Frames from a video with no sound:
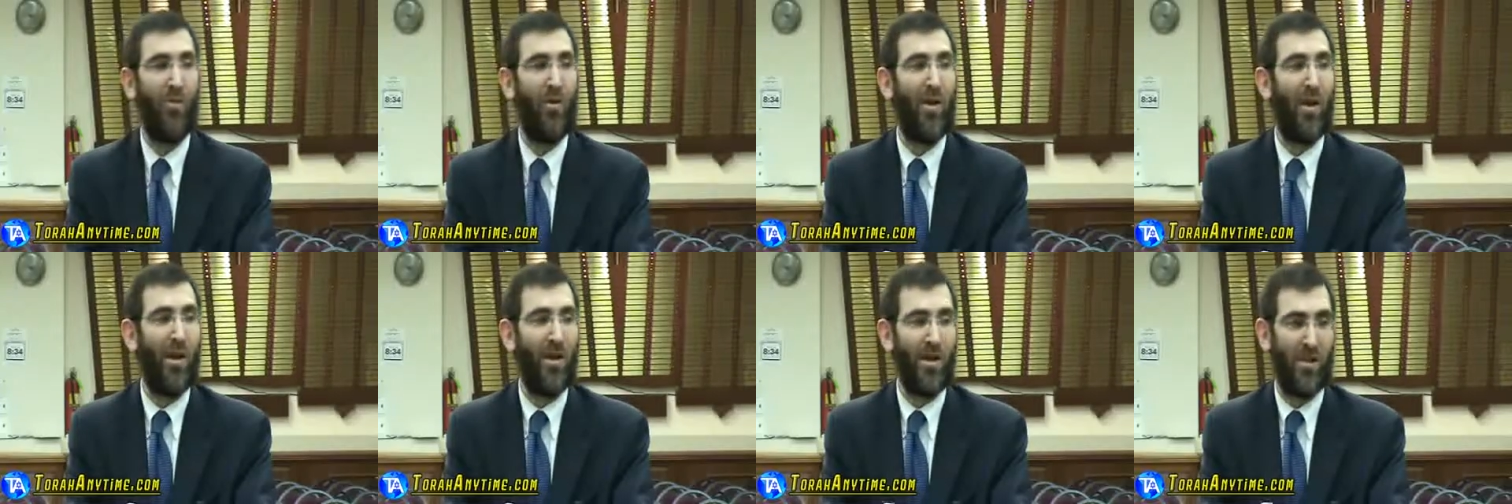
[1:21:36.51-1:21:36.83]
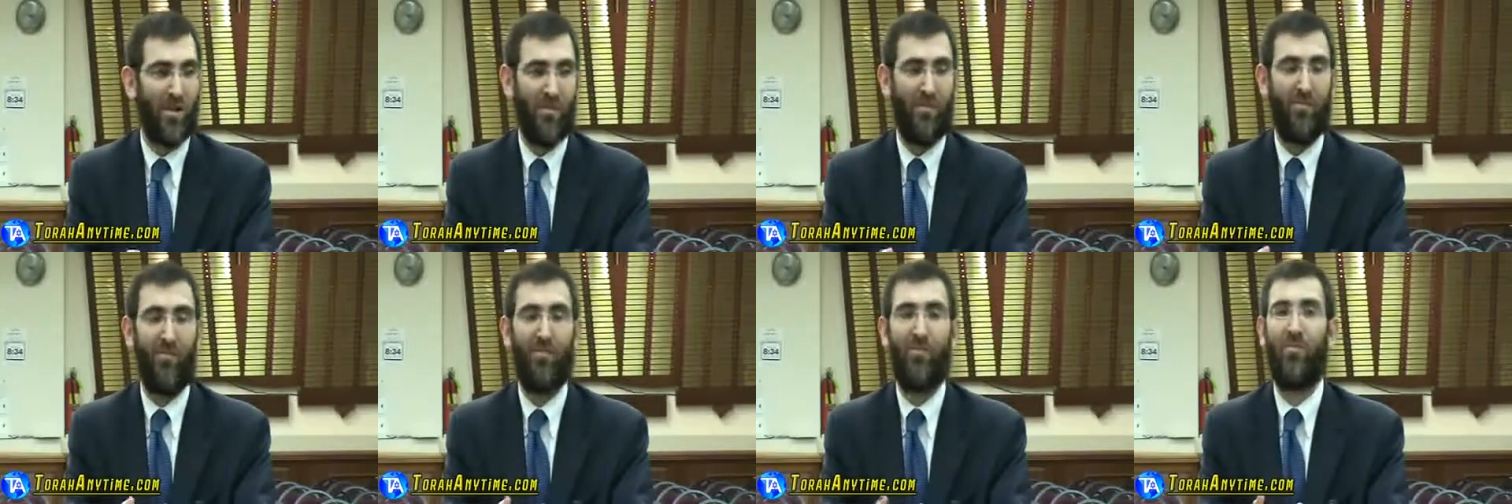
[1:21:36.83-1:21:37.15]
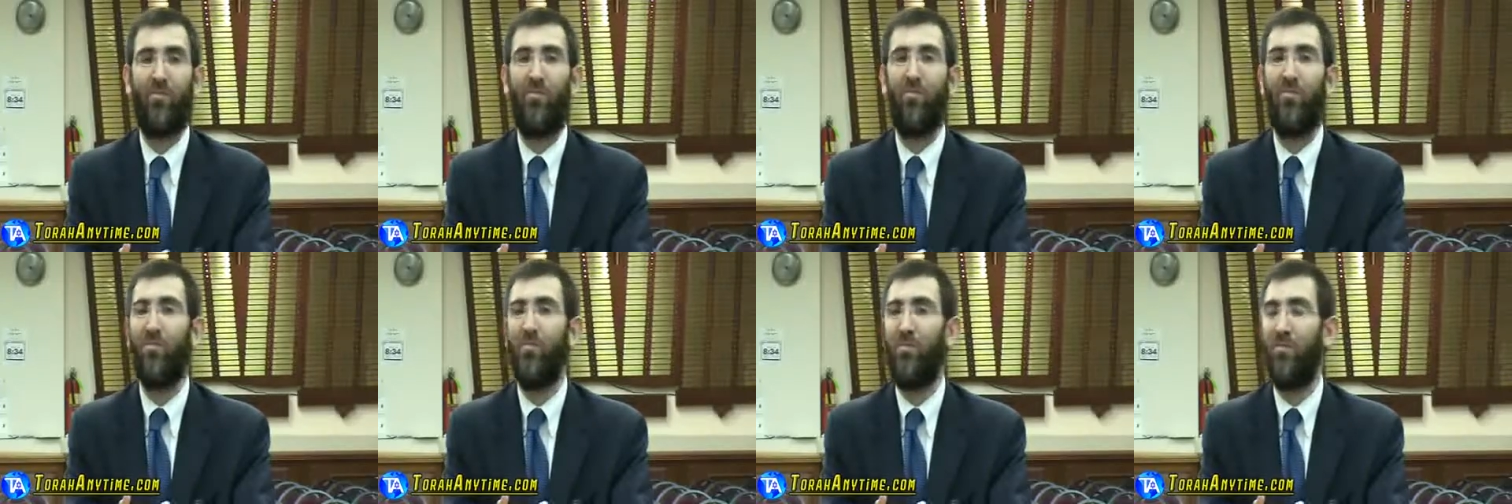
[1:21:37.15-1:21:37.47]
to realize
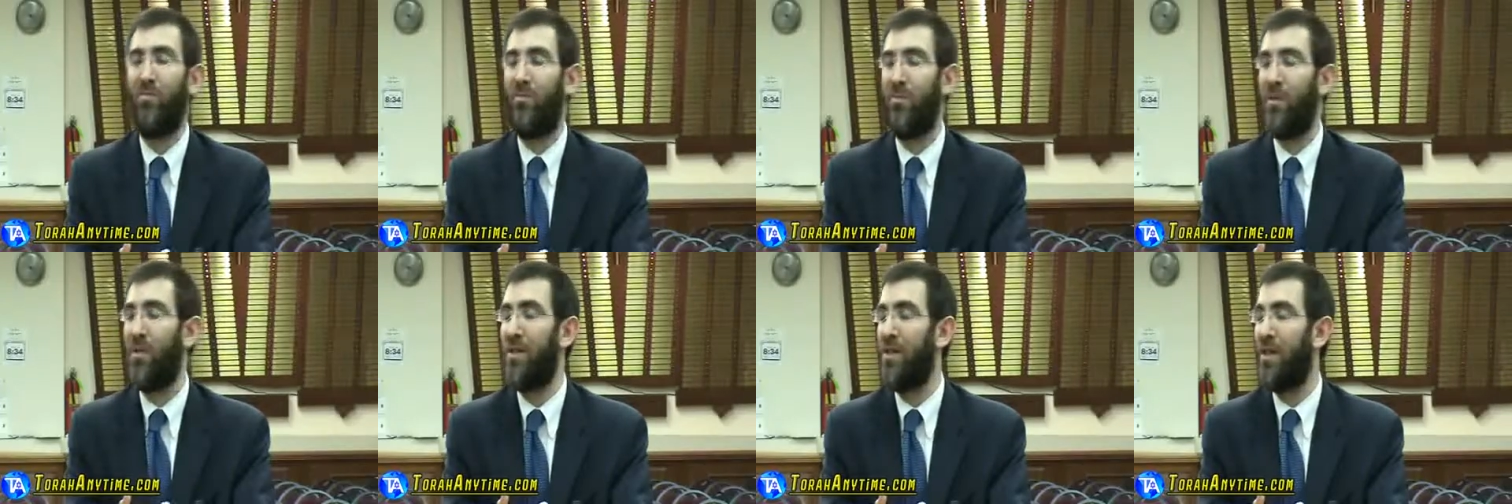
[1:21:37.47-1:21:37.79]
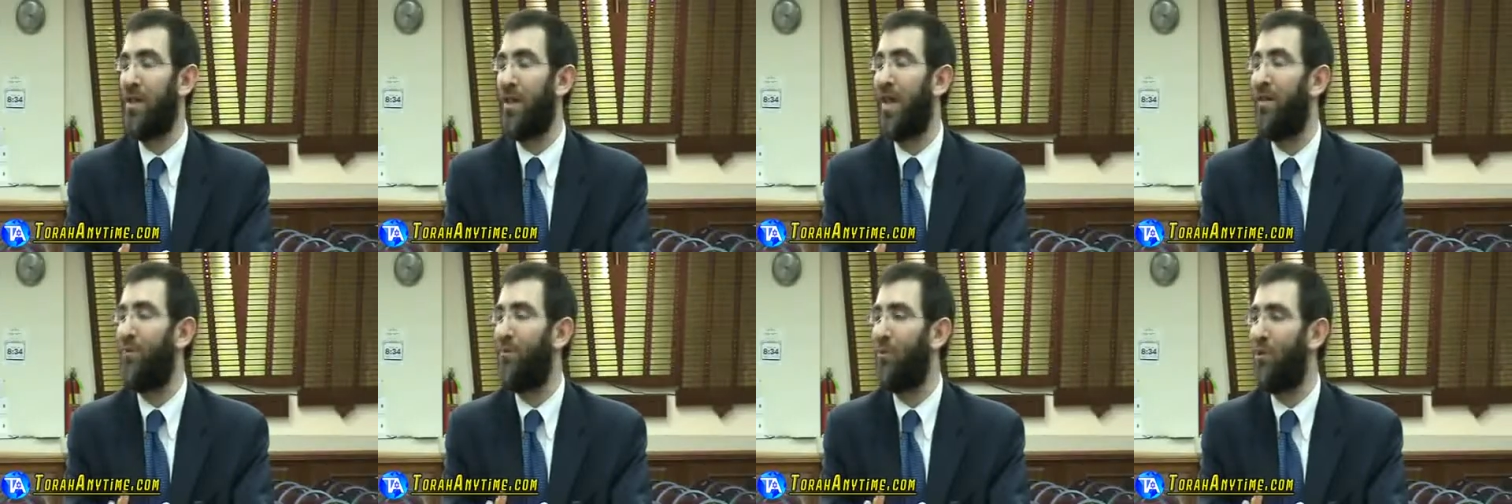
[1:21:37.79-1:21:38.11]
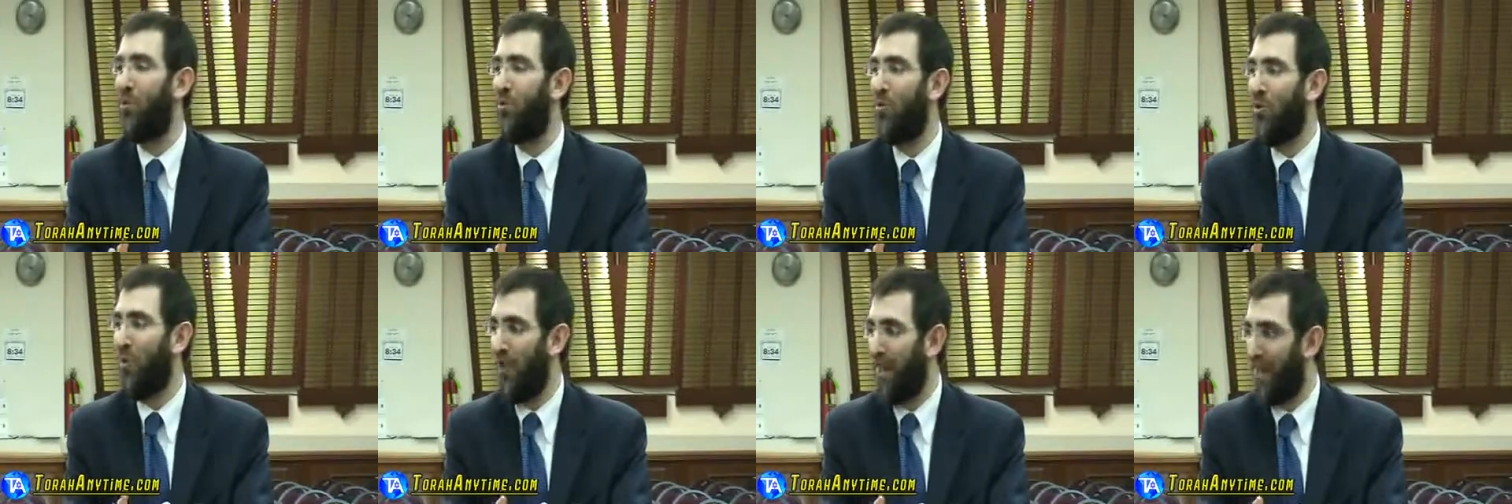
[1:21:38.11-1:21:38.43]
this is an
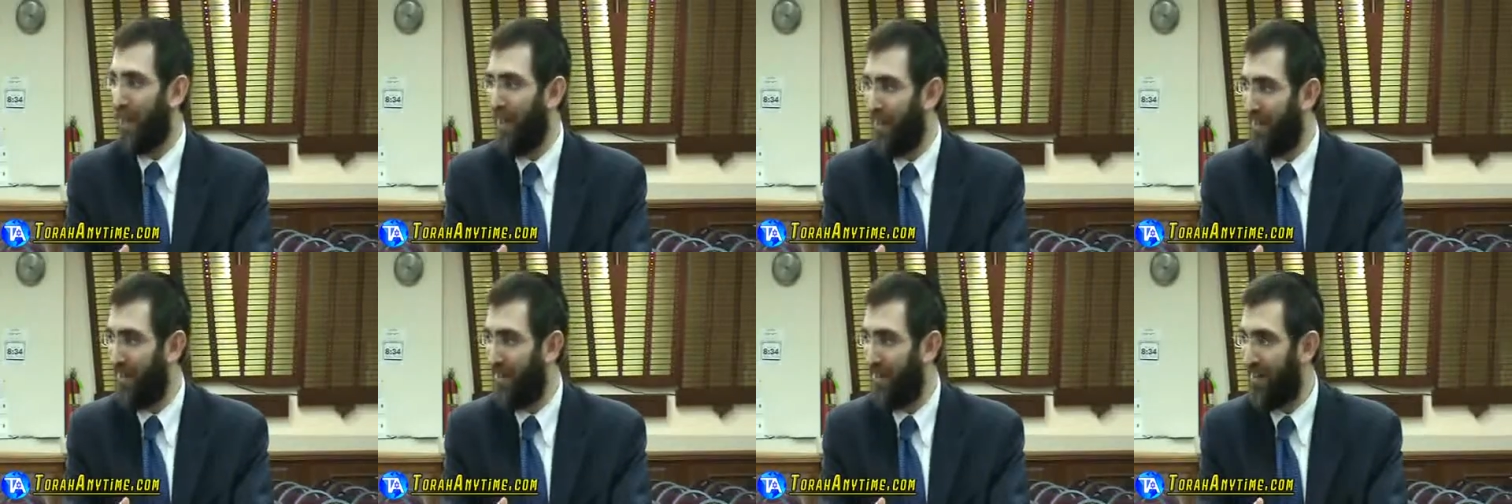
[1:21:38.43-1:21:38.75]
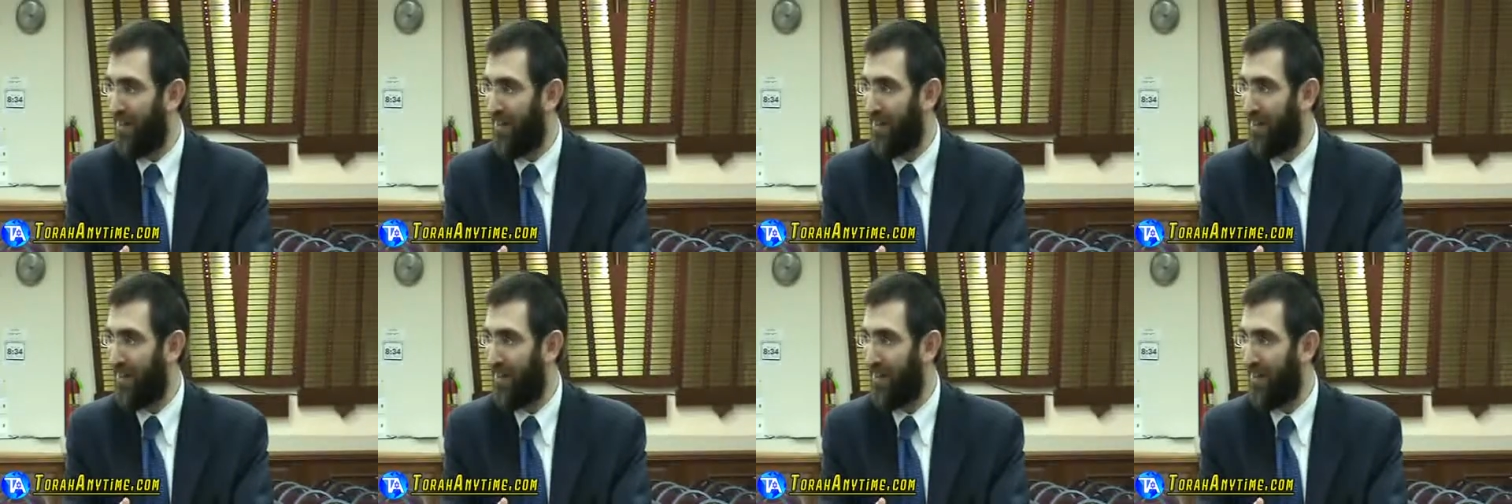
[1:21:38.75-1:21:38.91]
opportunity,